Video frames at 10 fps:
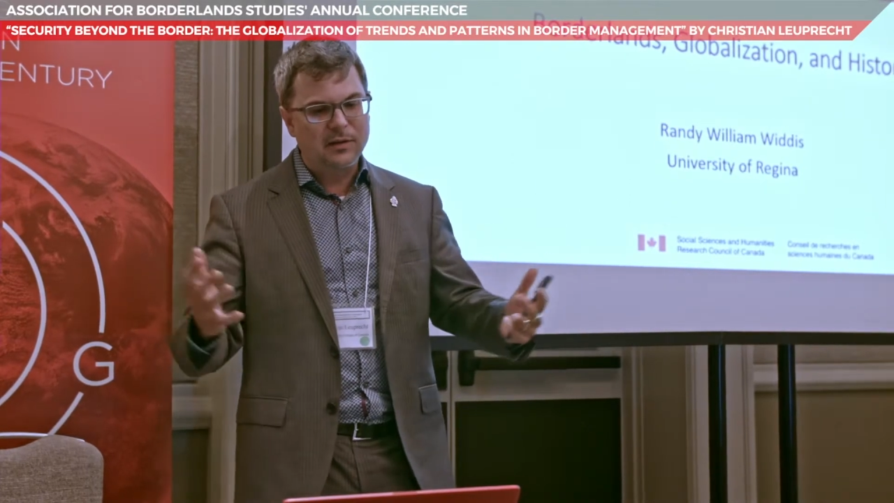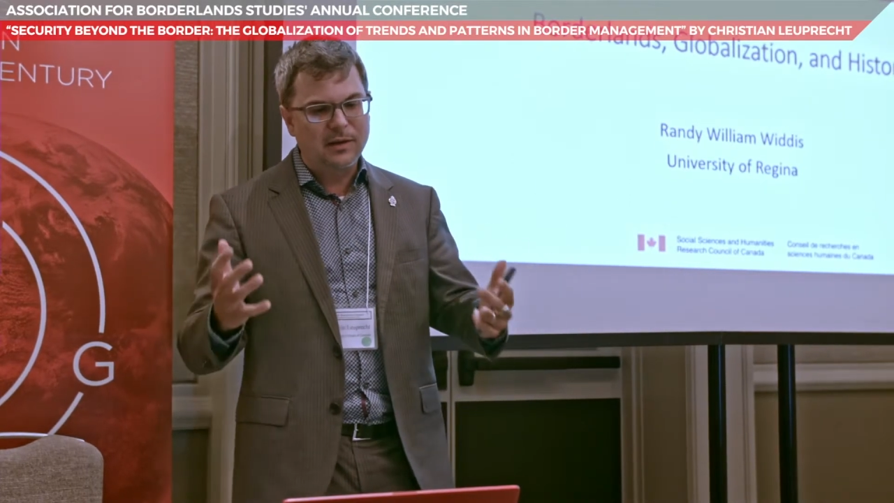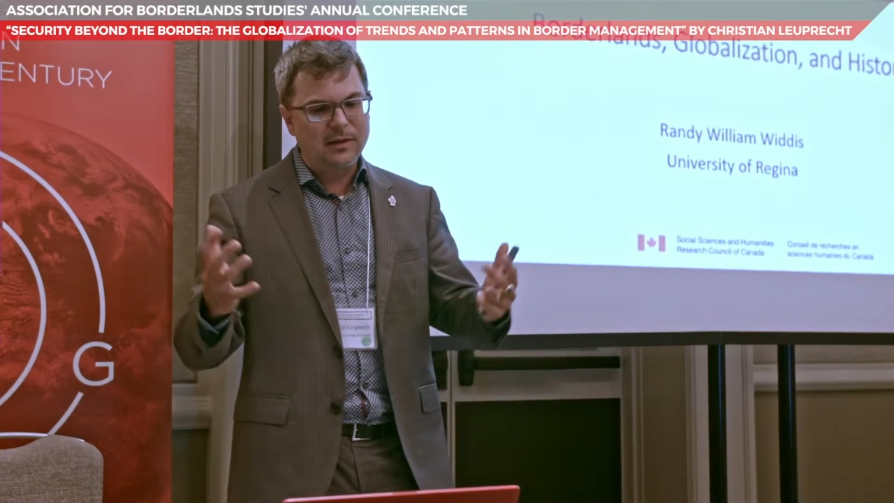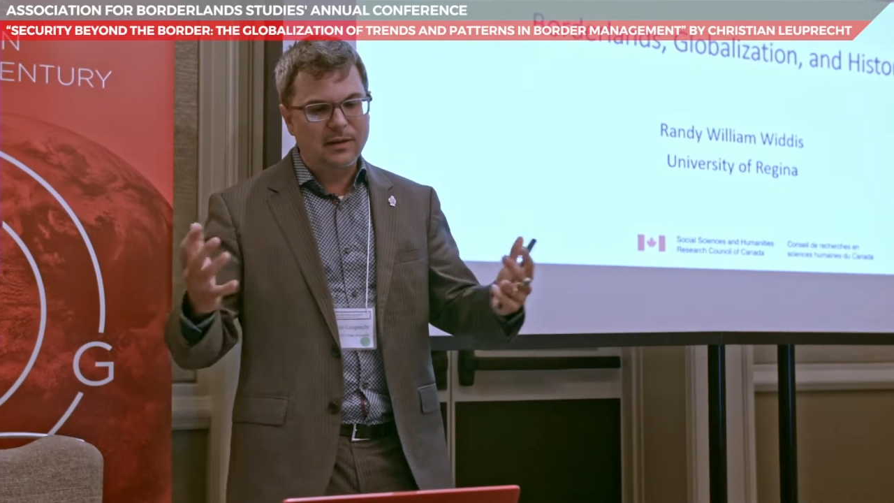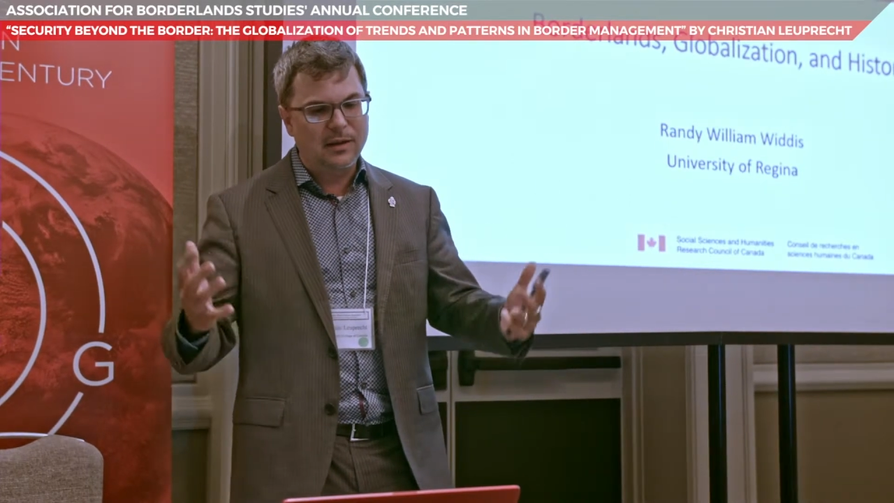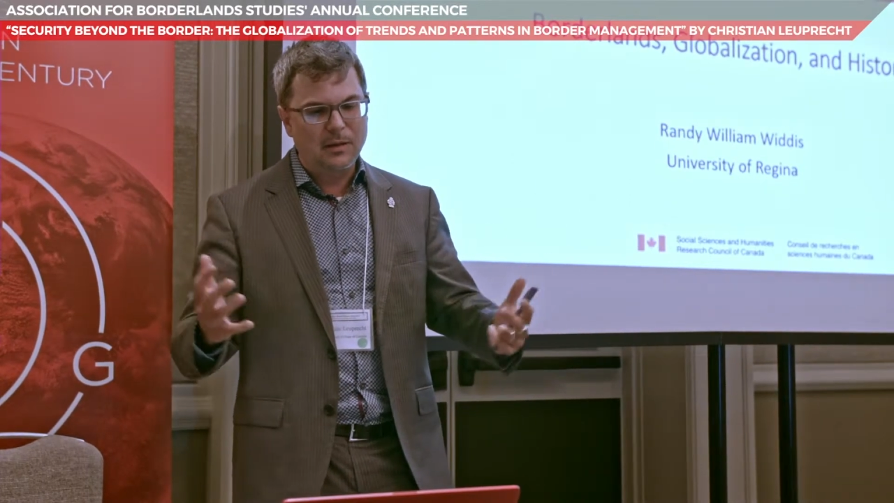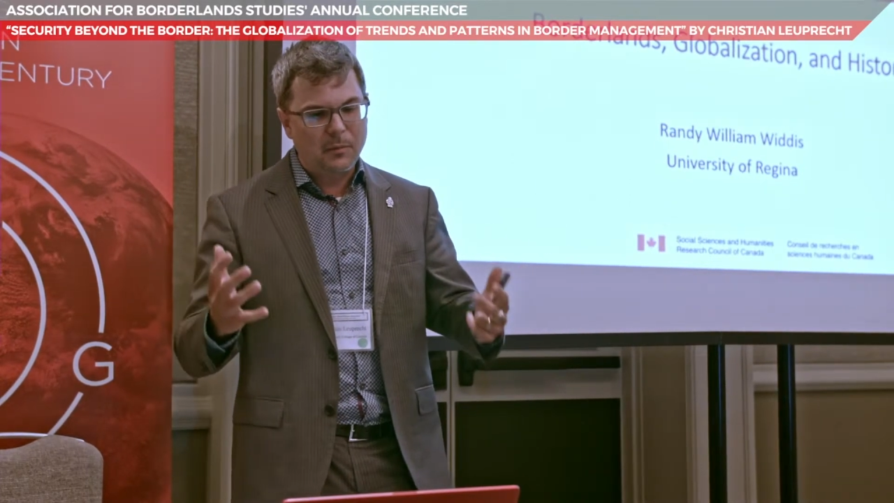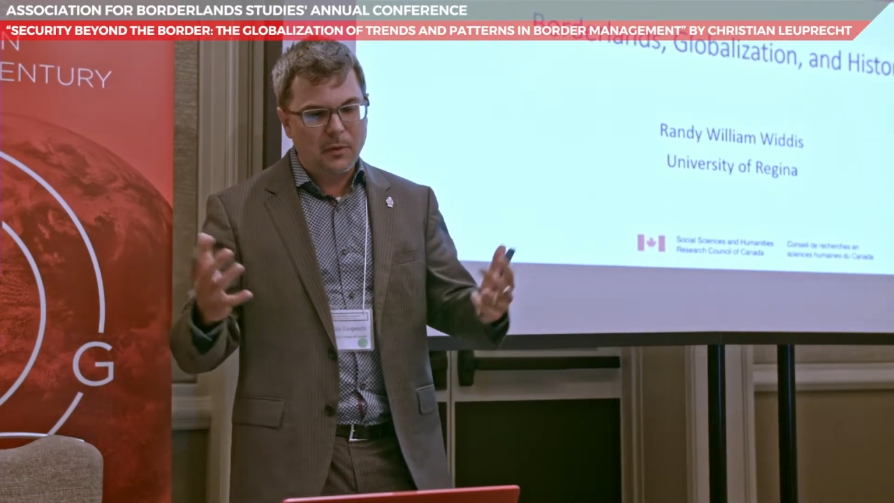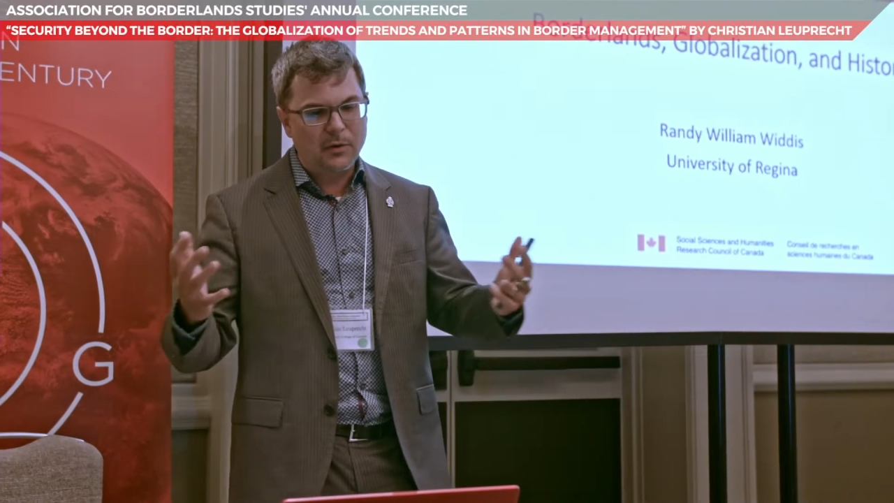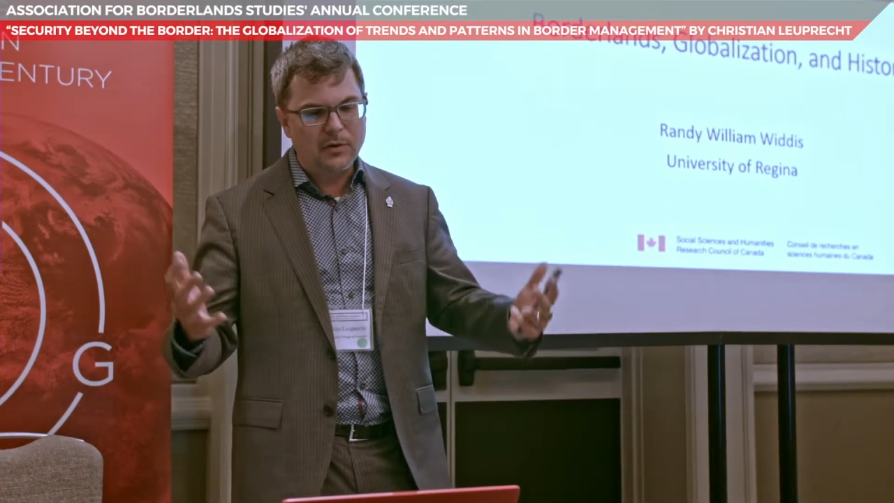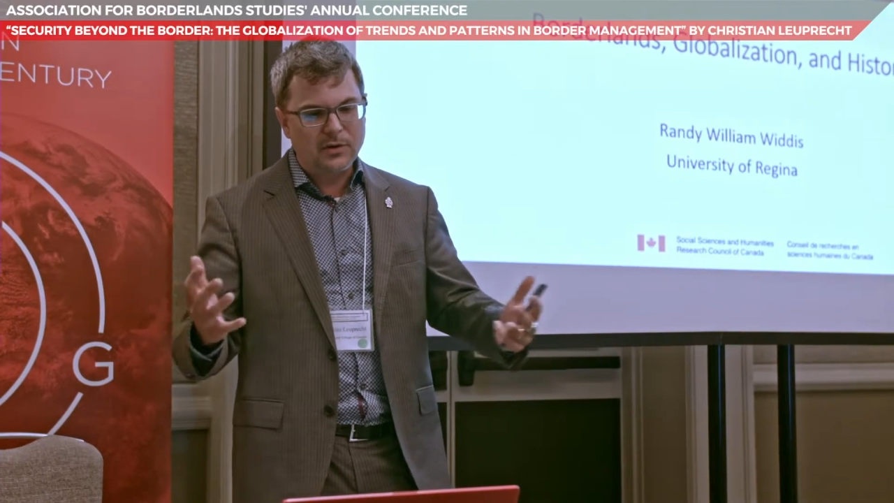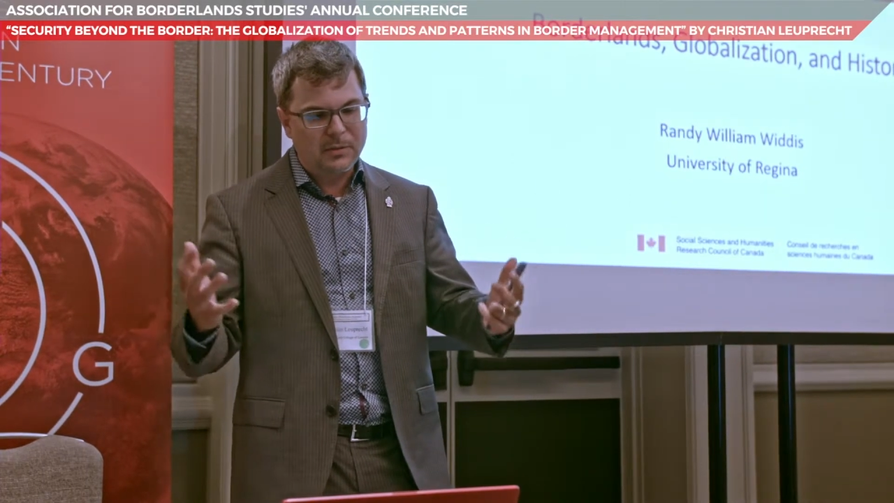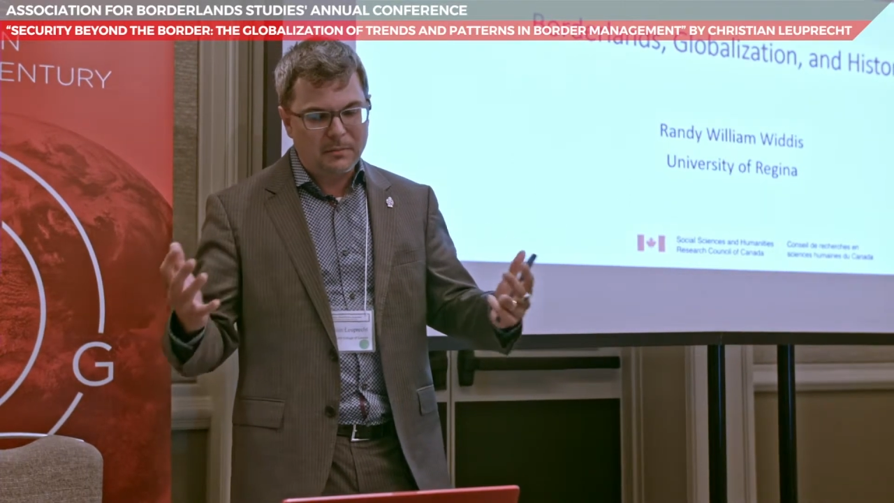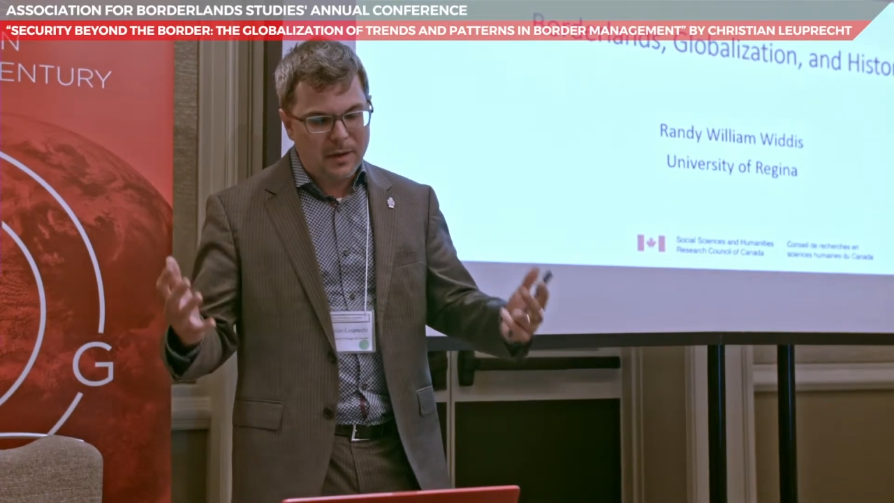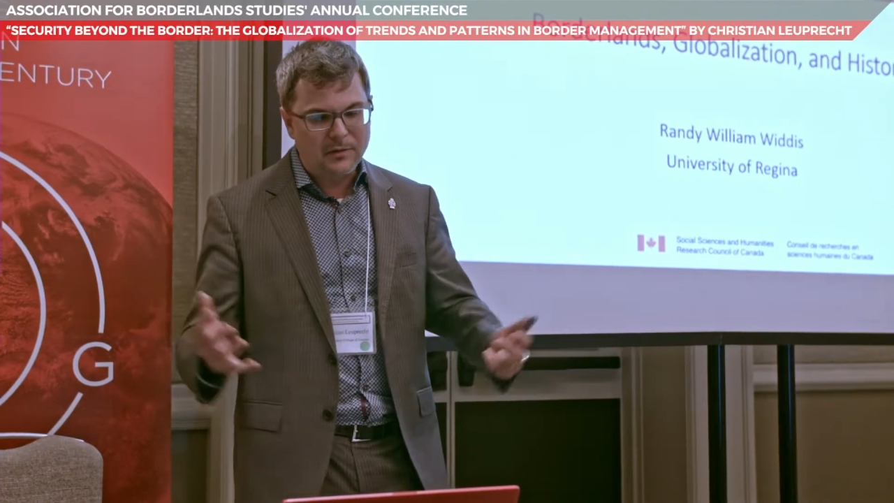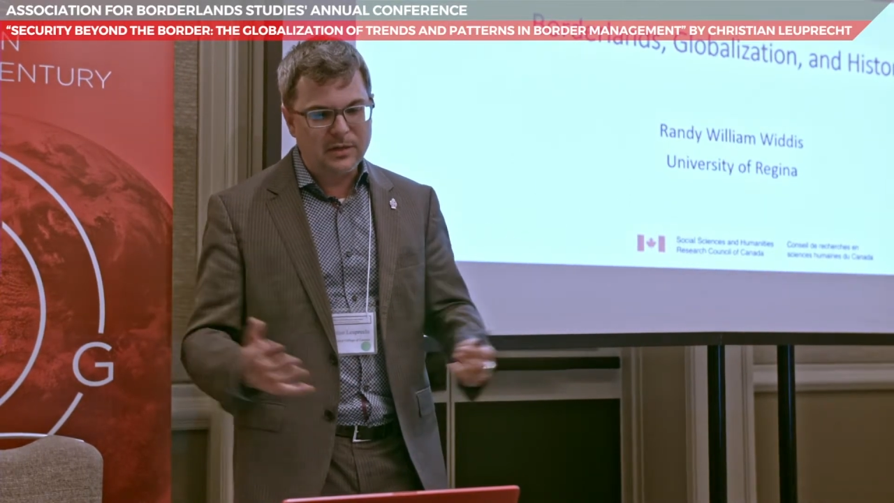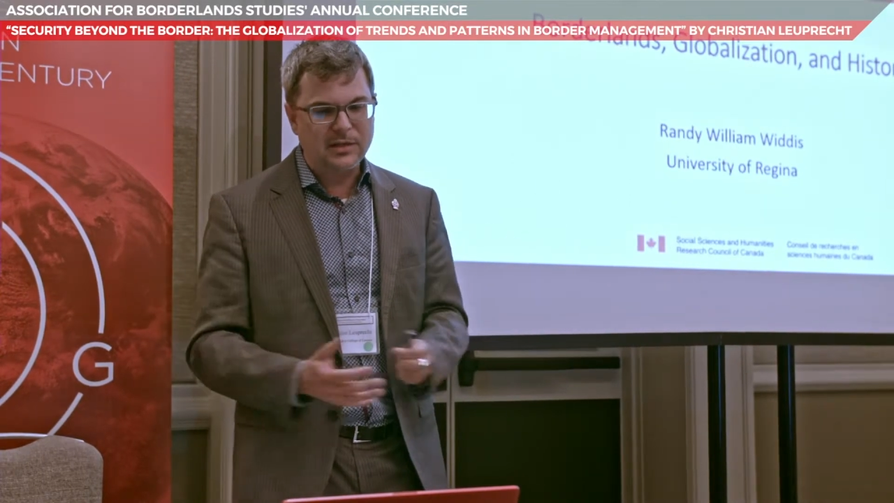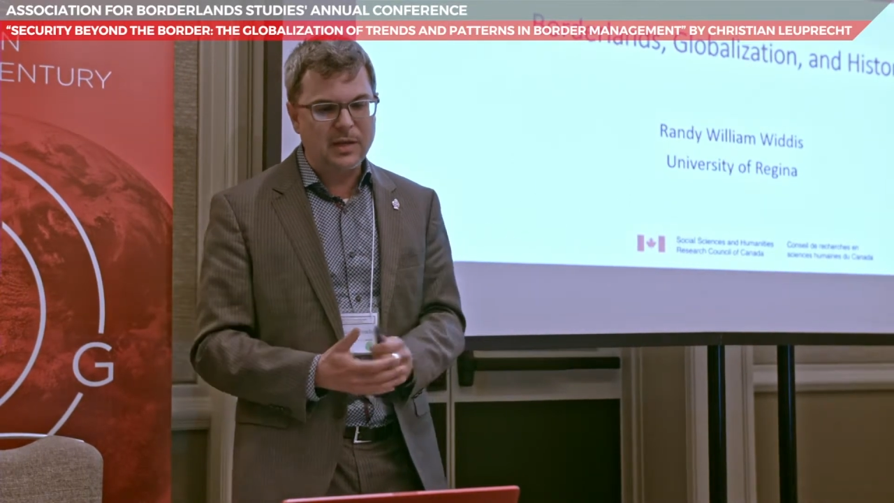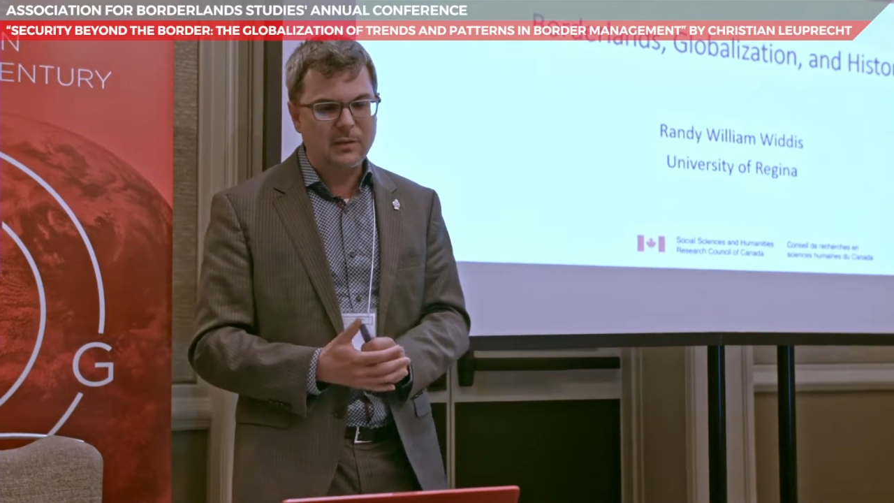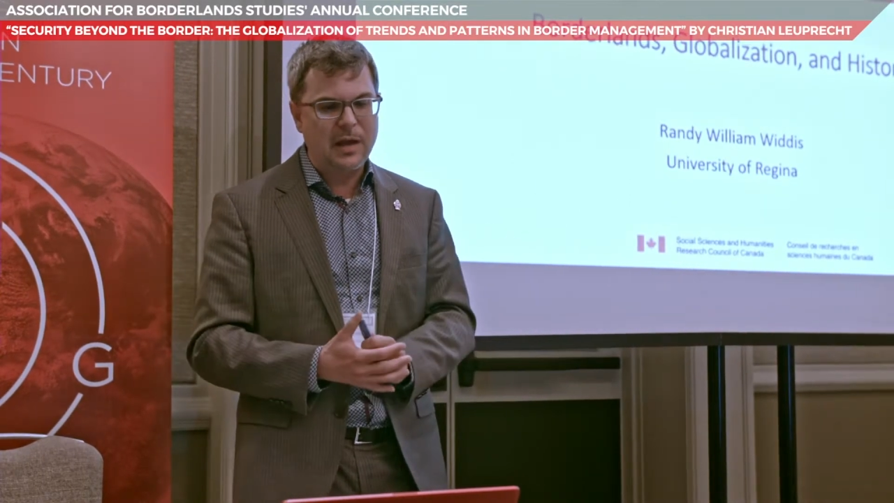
and the borders and boundaries that we